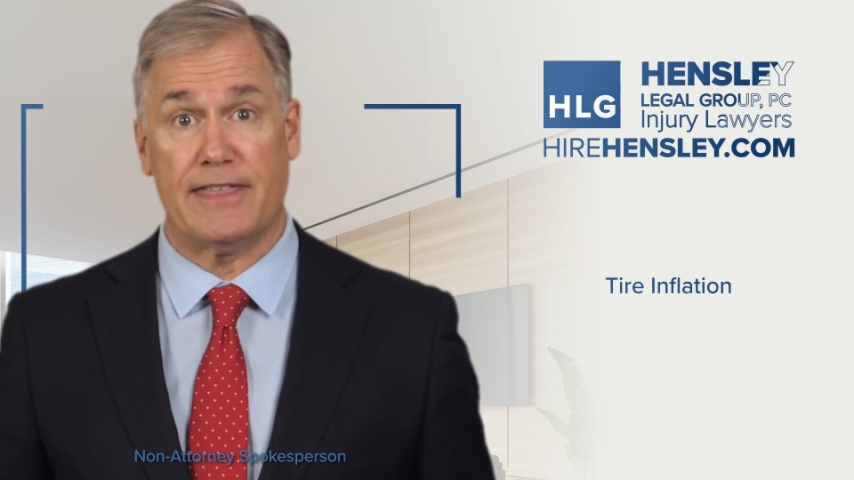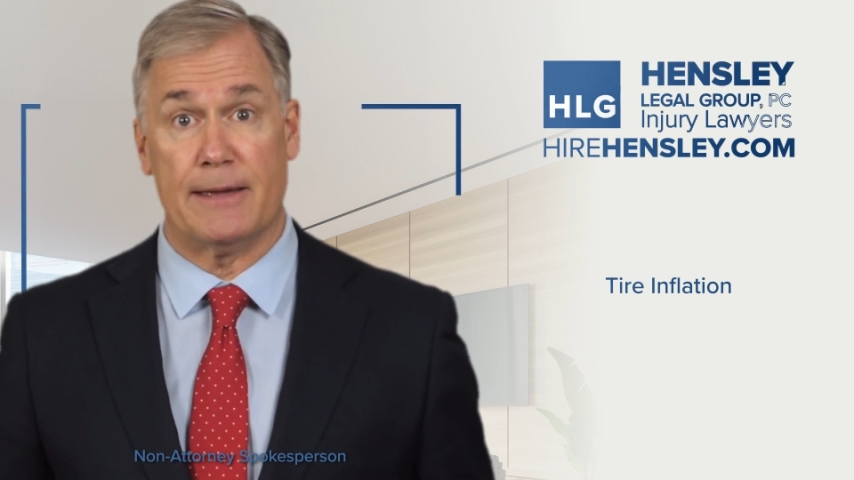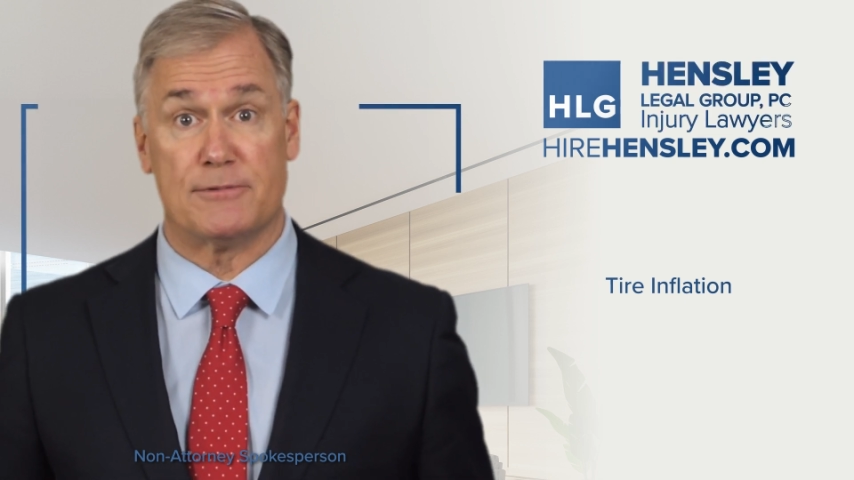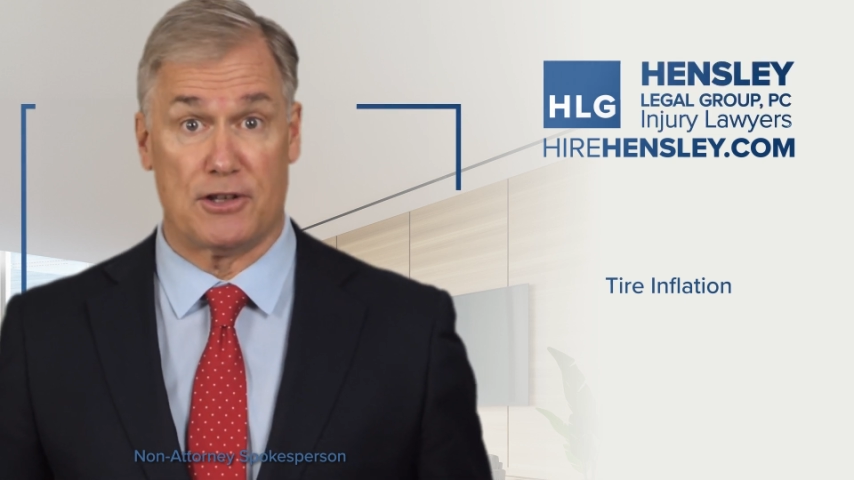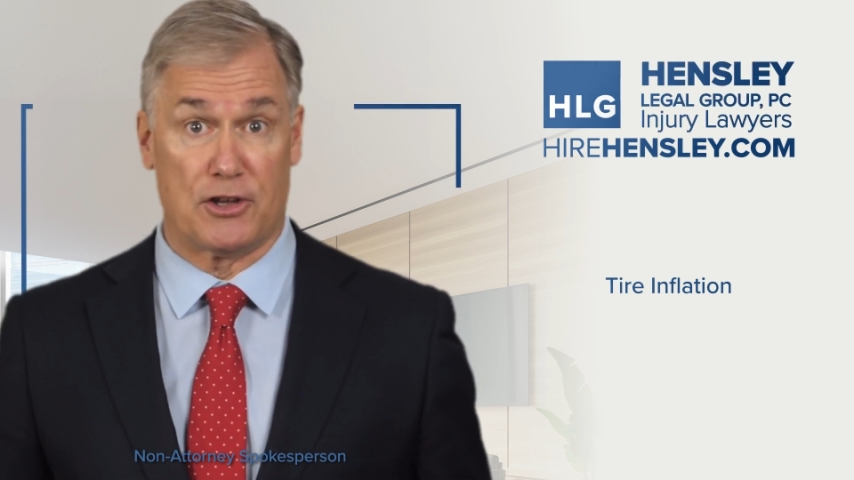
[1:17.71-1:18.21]

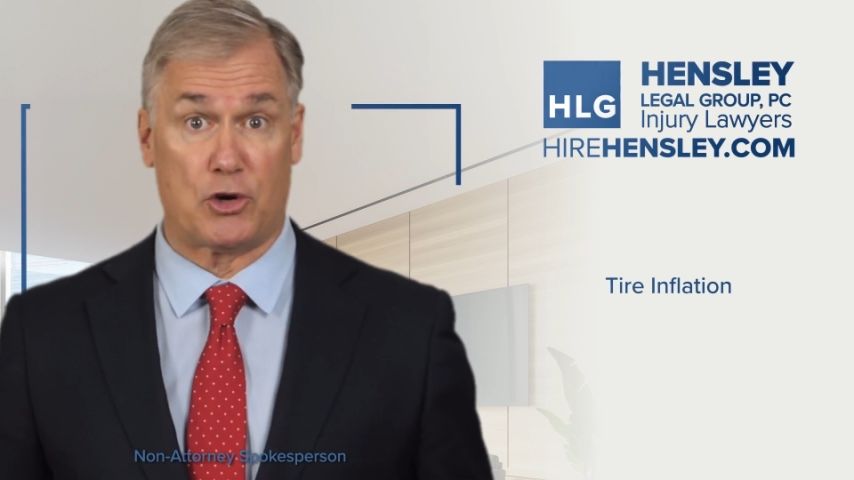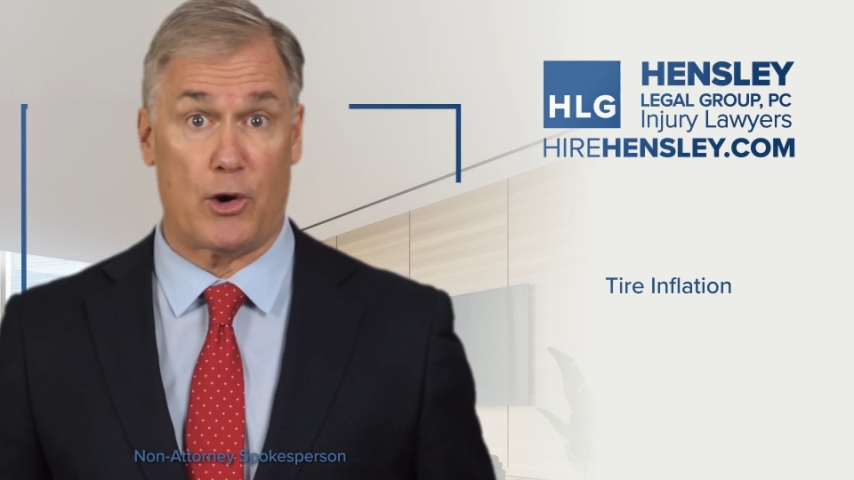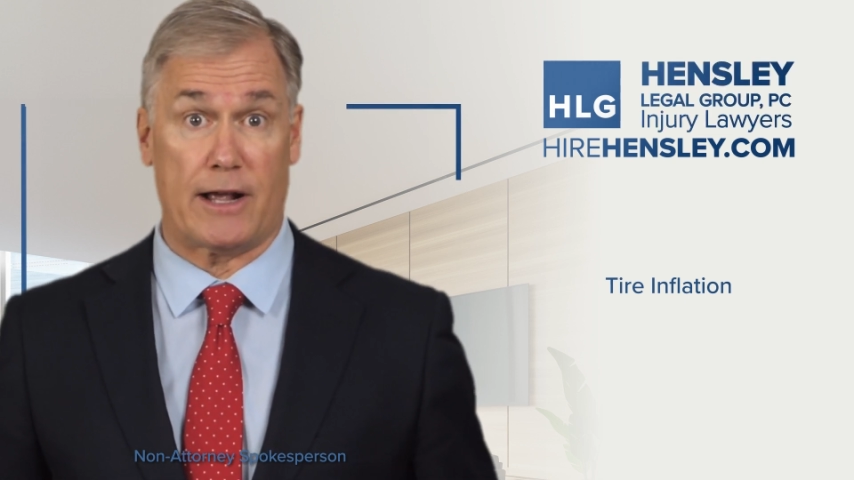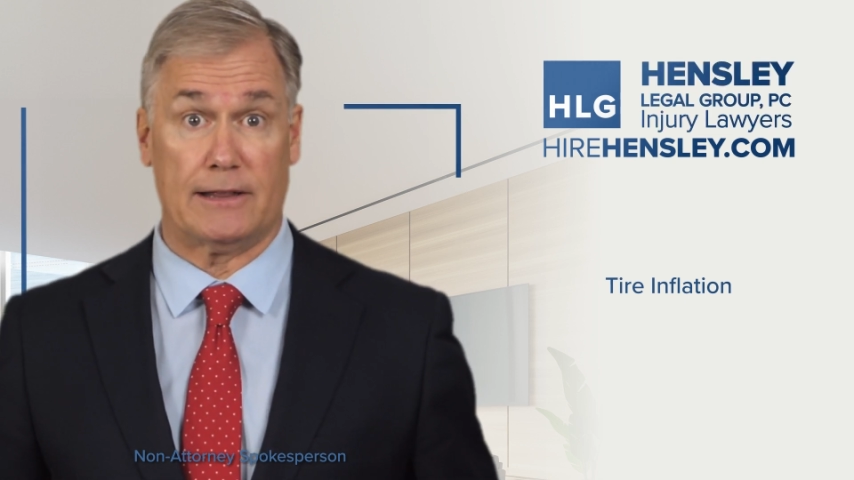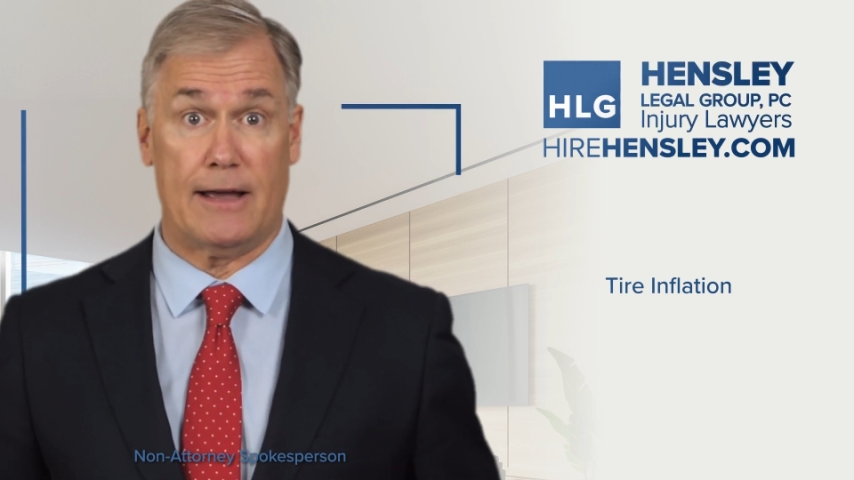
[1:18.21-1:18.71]
them to the
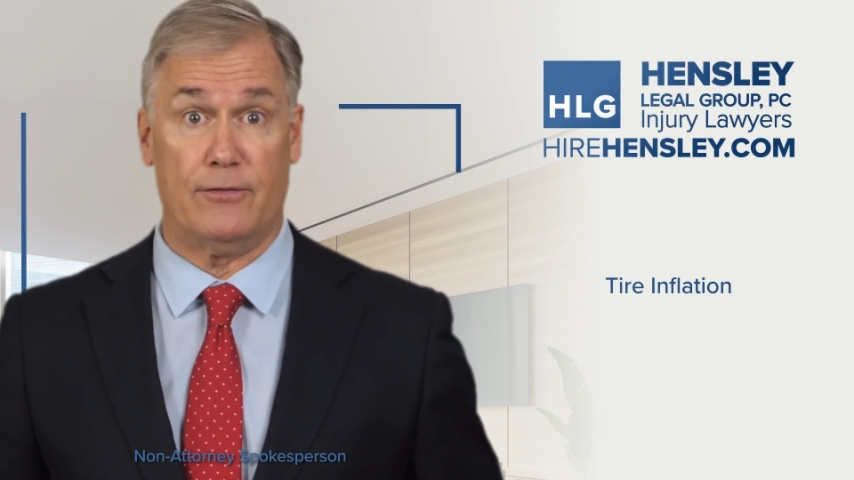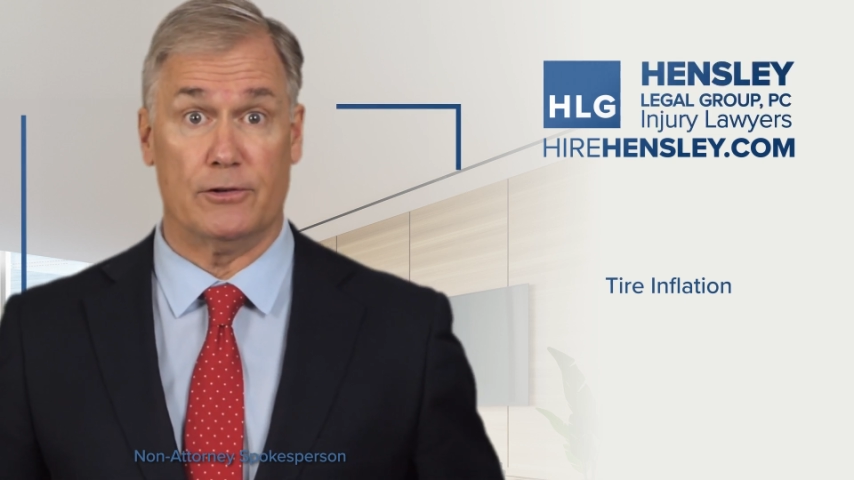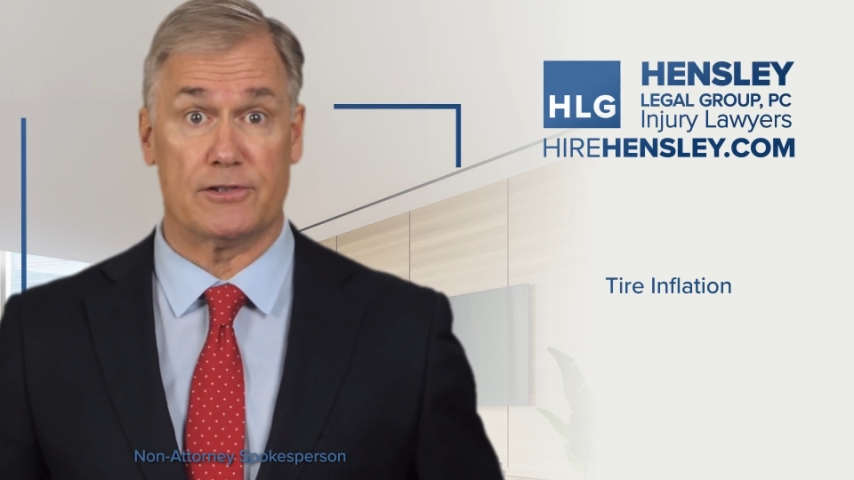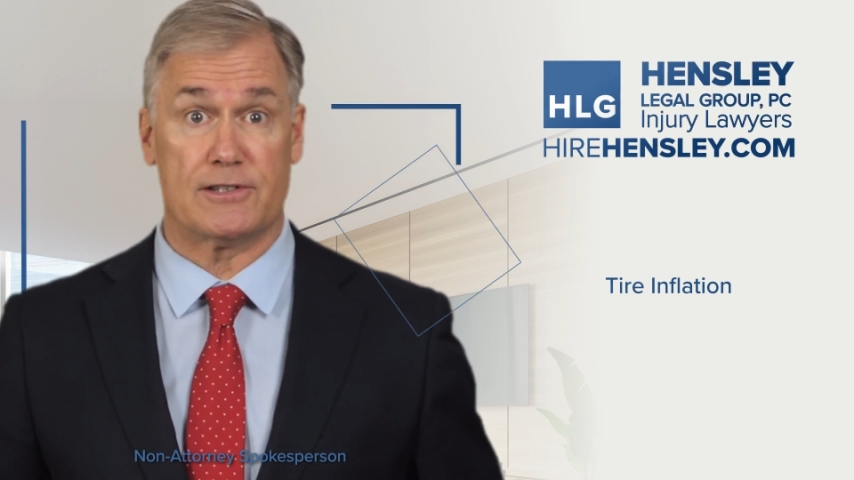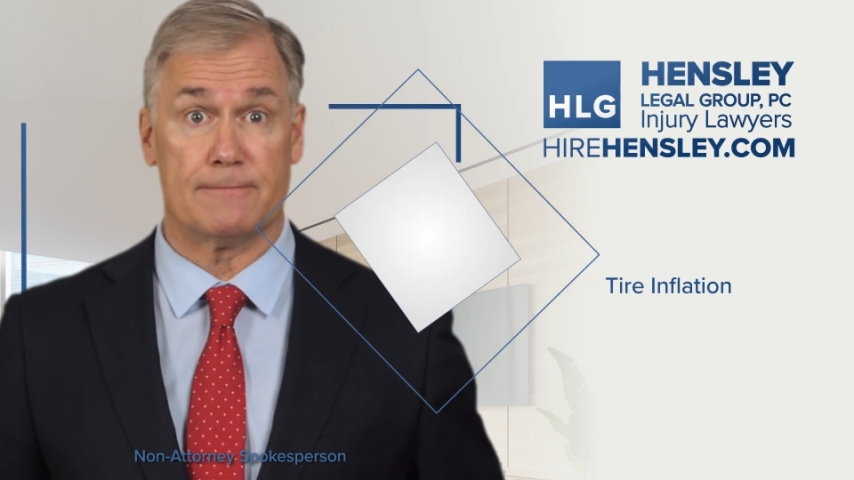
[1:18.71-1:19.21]
correct
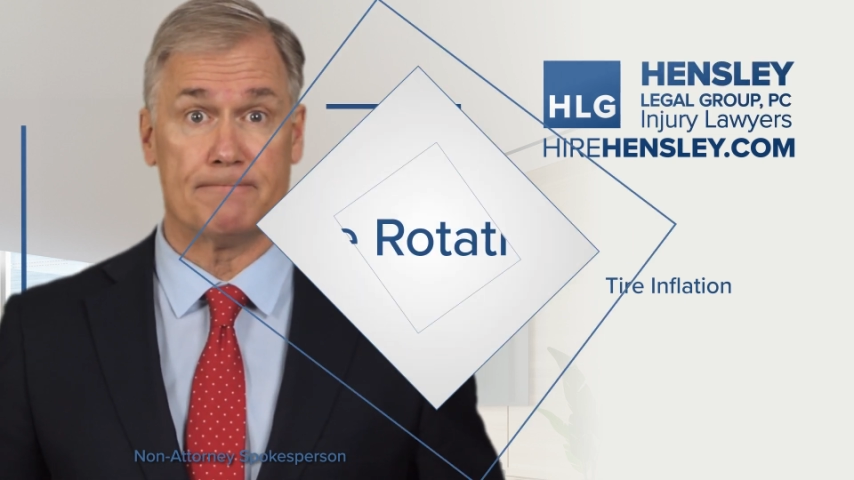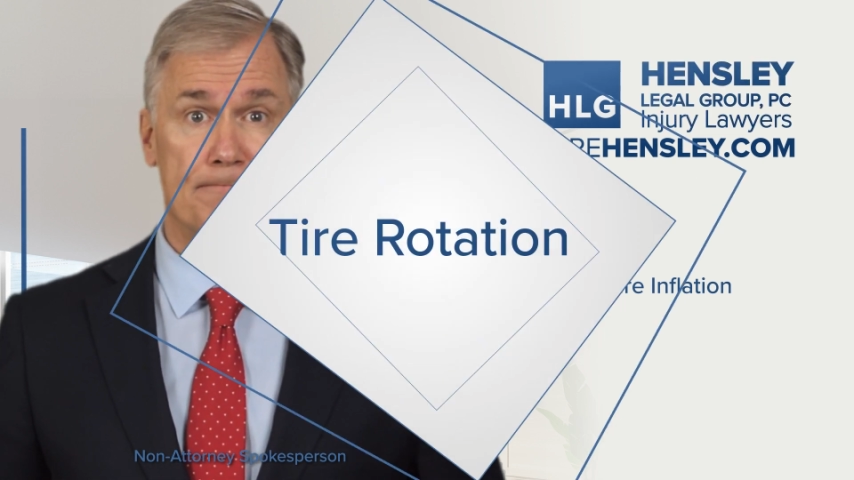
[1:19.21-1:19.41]
levels.